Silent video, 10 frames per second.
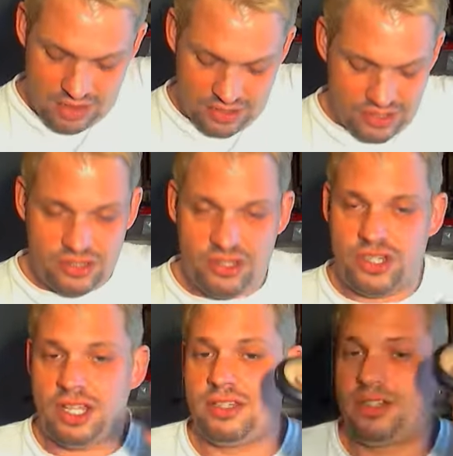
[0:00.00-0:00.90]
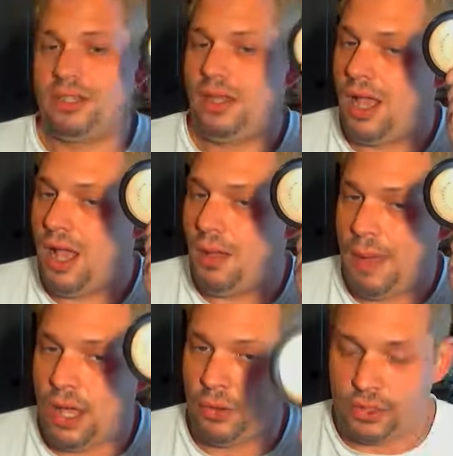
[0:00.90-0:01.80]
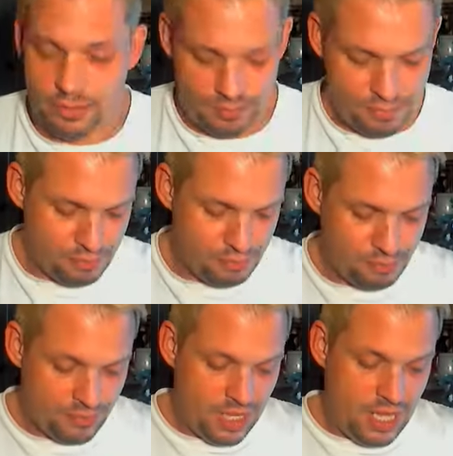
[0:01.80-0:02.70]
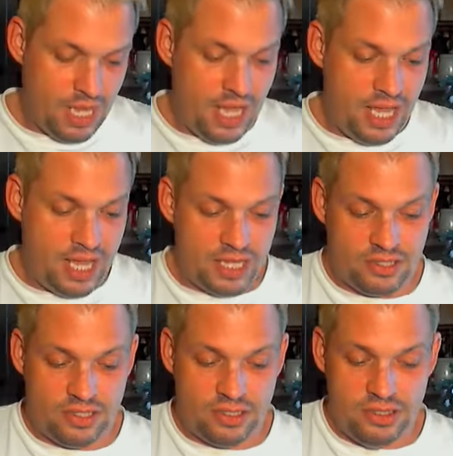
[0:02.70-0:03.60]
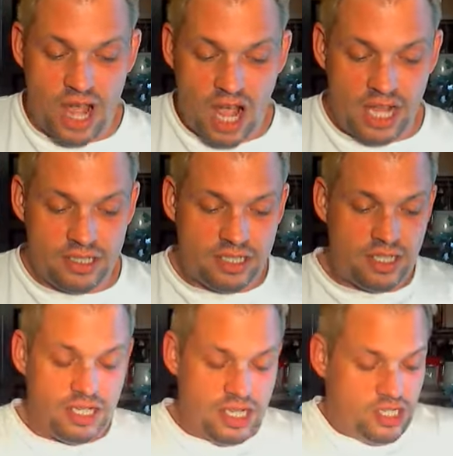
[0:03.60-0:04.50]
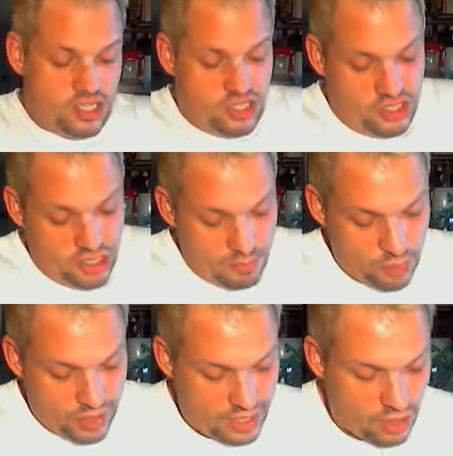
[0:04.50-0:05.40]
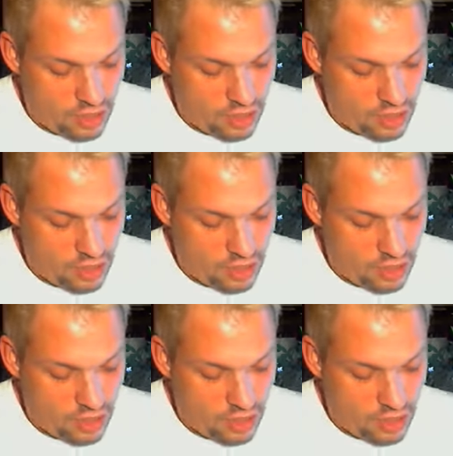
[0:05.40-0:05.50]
This is just a powder. It's not shimmery at